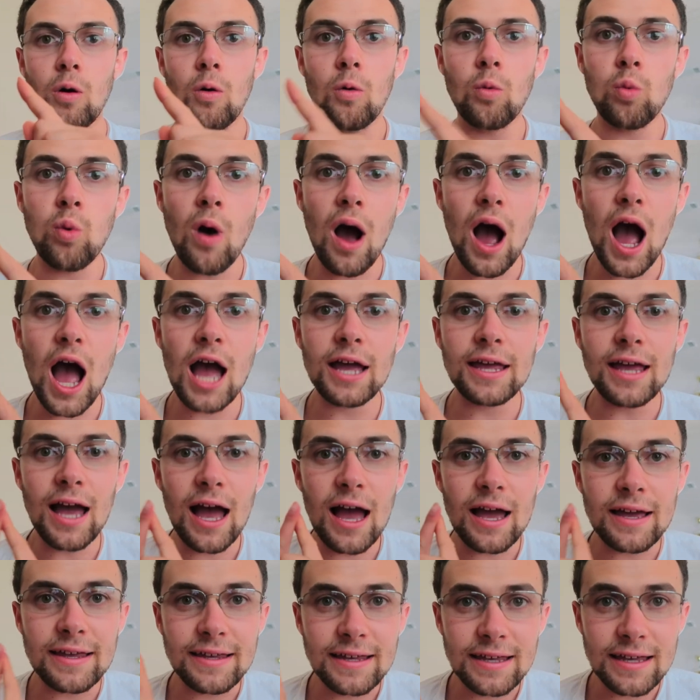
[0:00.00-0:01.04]
why
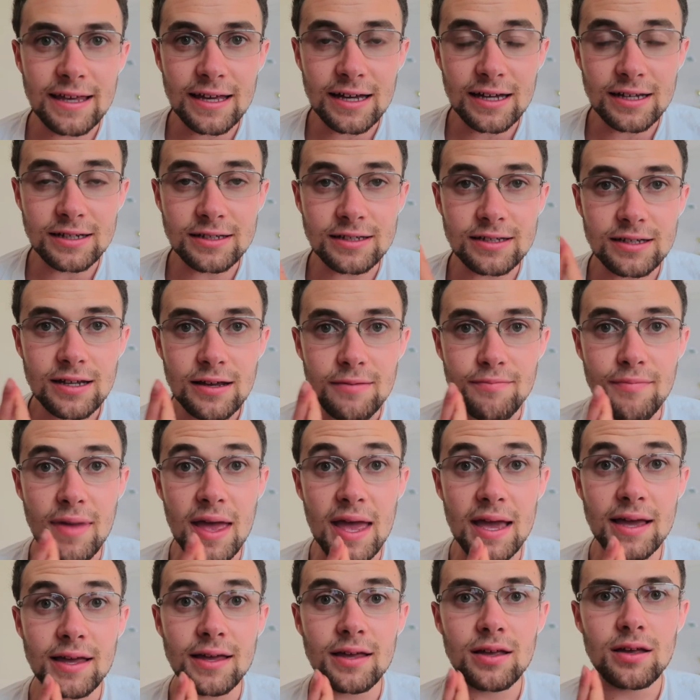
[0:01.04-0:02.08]
I can't
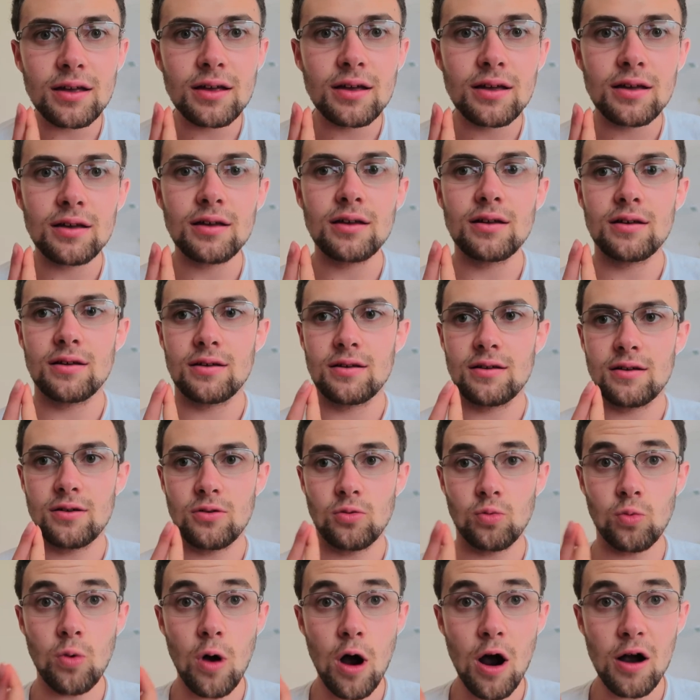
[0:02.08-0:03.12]
make
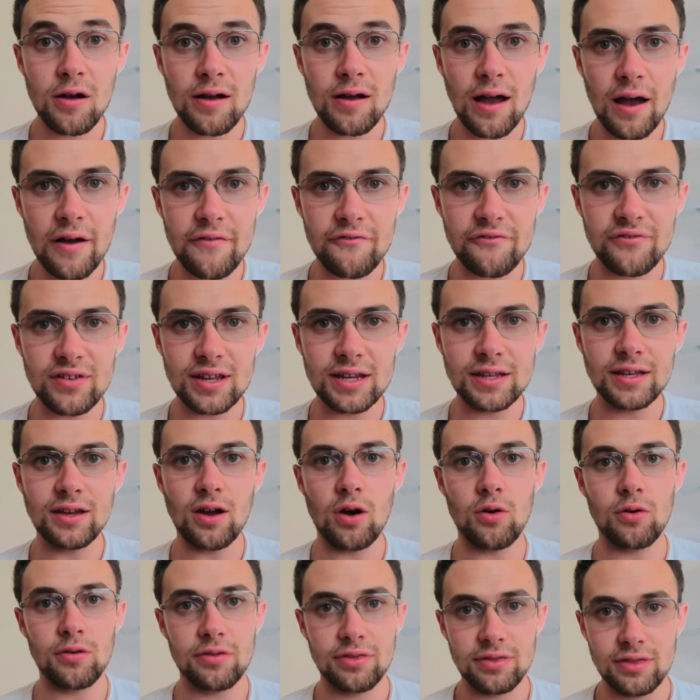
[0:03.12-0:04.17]
workout
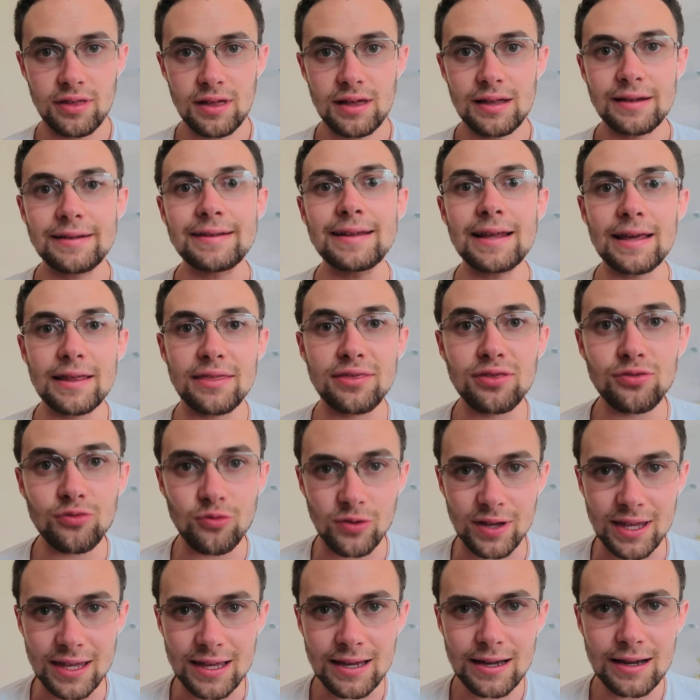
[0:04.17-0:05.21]
videos this
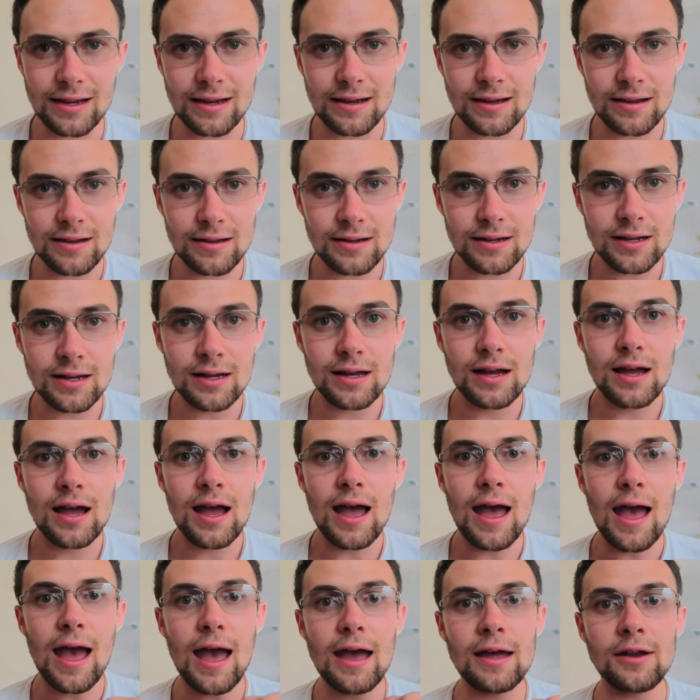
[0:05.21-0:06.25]
week,
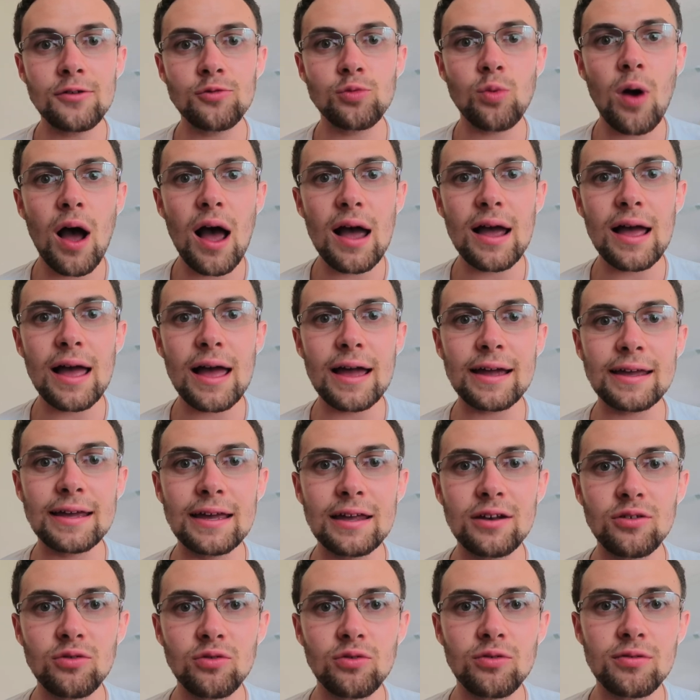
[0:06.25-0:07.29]
and why I
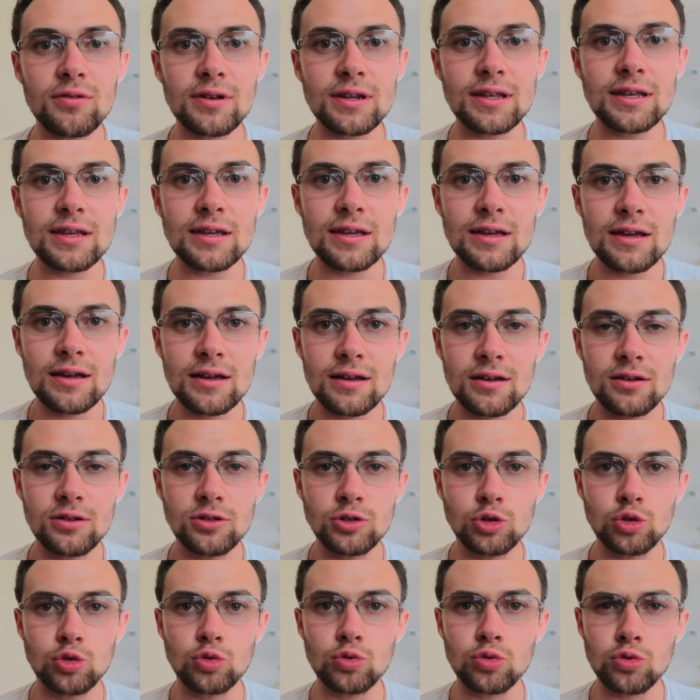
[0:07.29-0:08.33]
can only
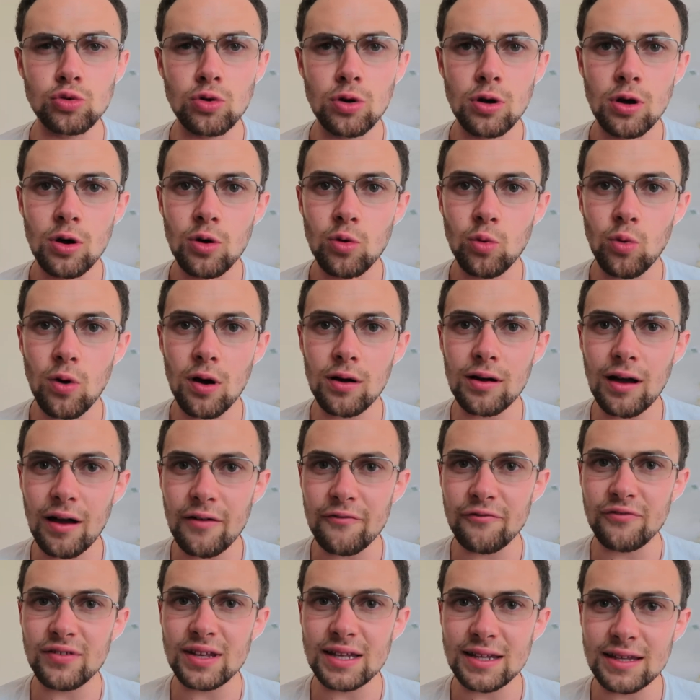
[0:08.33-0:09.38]
do
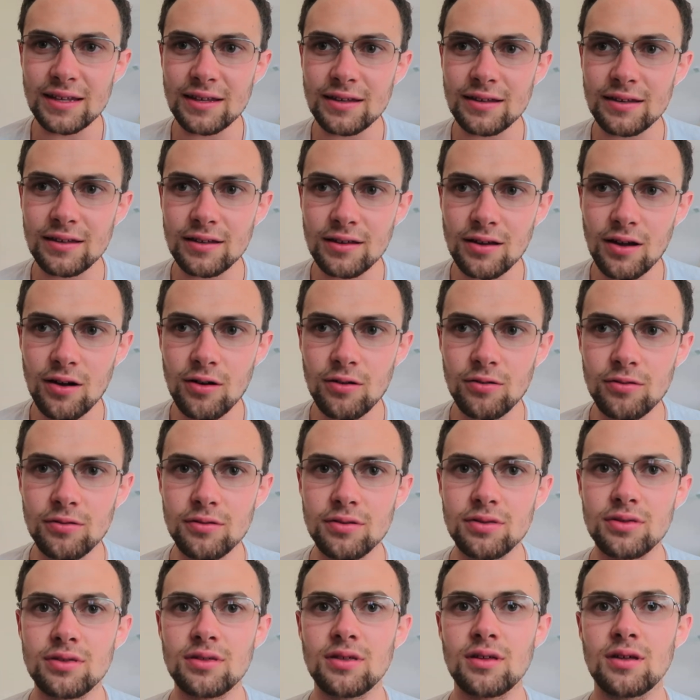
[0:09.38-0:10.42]
workout videos